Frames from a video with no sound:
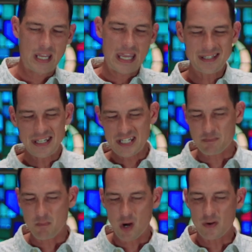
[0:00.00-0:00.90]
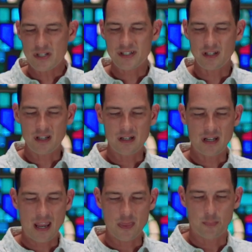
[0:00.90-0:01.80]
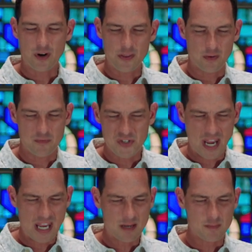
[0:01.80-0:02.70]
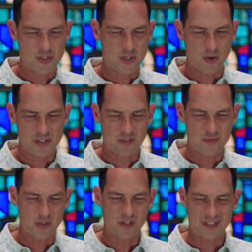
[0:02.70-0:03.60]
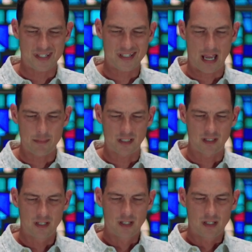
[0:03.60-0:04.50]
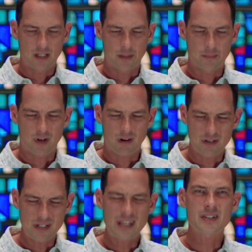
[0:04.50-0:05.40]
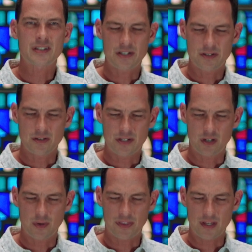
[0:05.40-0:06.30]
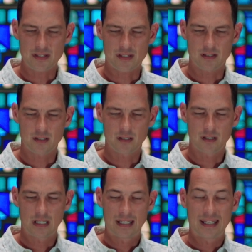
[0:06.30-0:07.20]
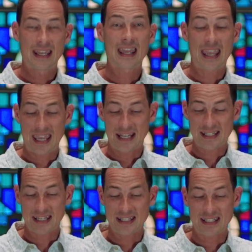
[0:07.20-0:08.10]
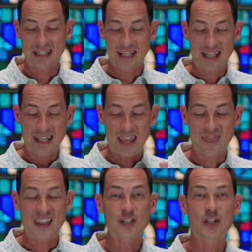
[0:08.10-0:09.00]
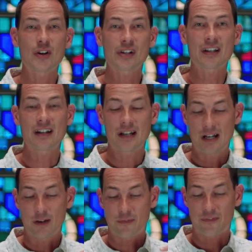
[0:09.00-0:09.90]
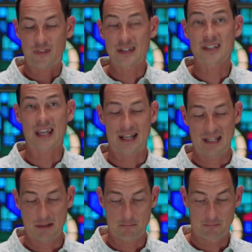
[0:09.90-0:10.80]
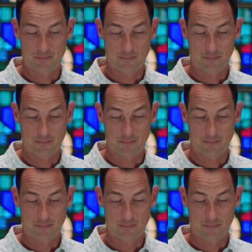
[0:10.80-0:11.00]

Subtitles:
Isn't this Mary's son and the brother of James, Joseph, Judas, and Simon? Aren't his sisters here with us? And it says, and they took offense at him.